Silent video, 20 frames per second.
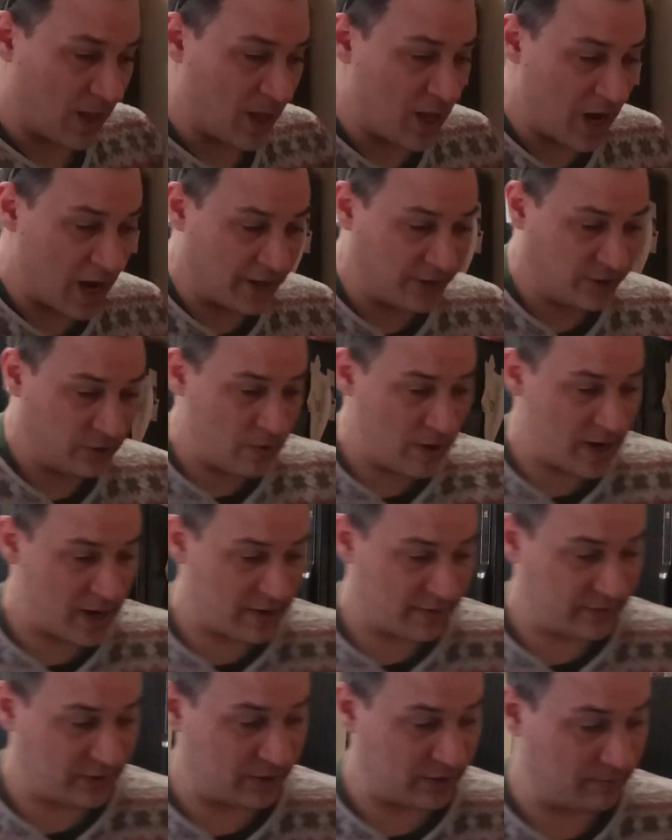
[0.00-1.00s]
I do
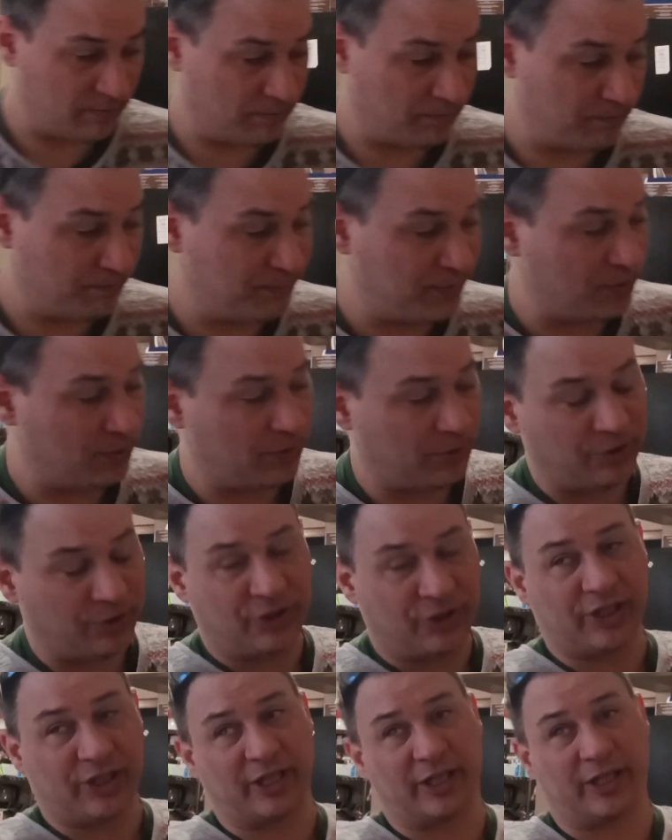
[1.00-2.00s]
have some
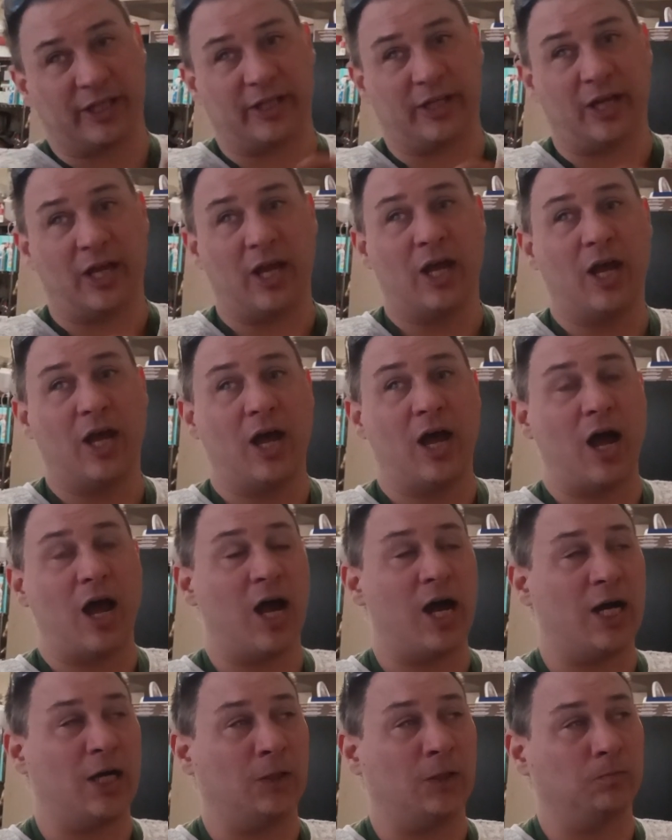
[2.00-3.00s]
bougie
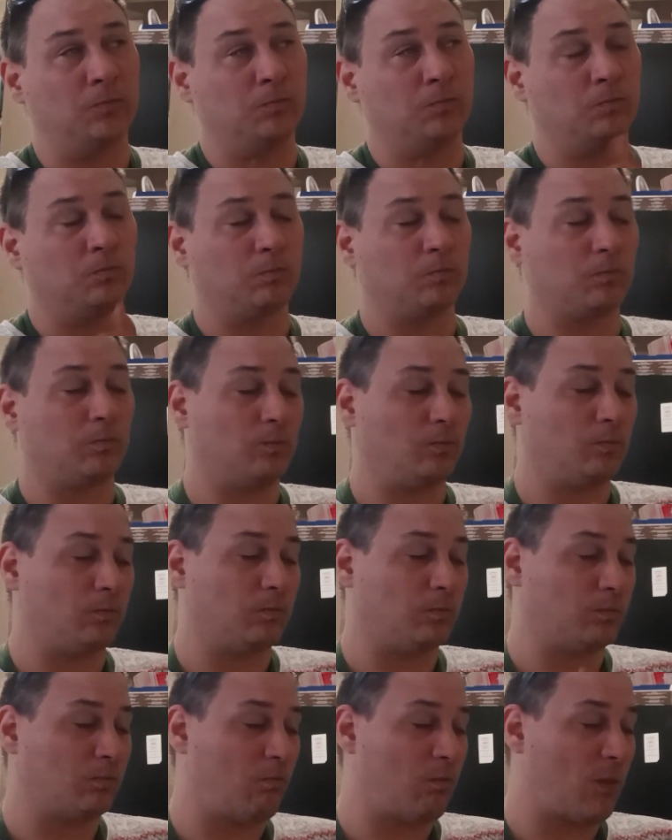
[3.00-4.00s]

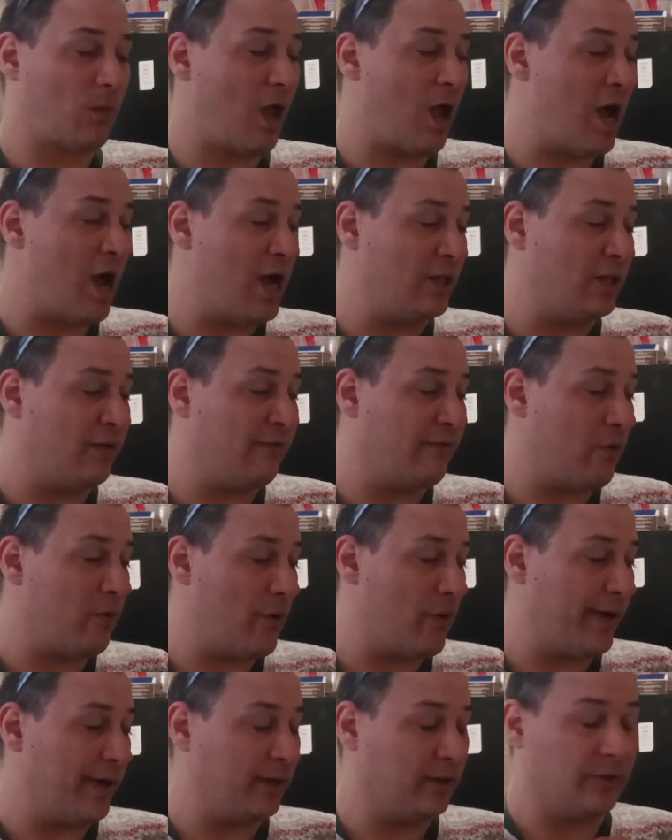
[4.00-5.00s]
olive
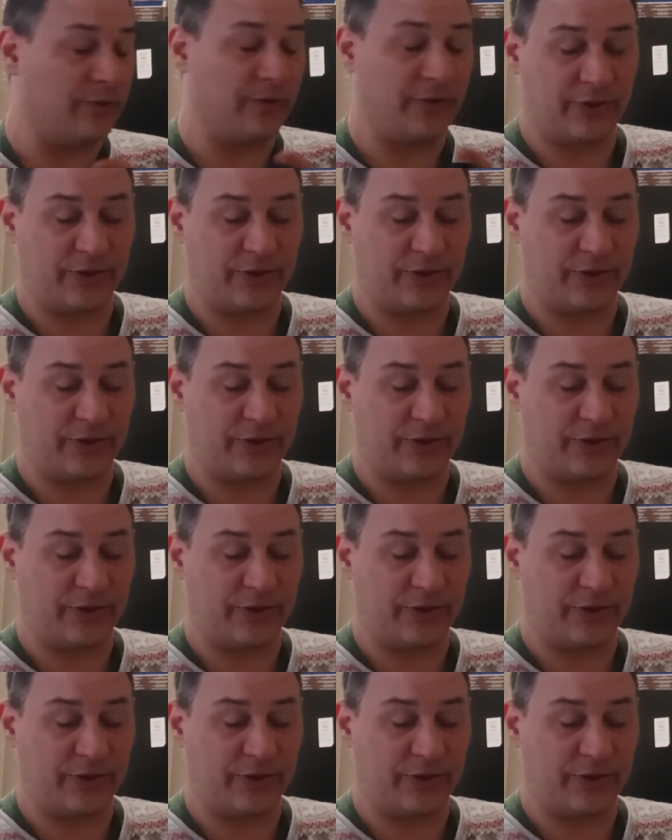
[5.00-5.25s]
oil.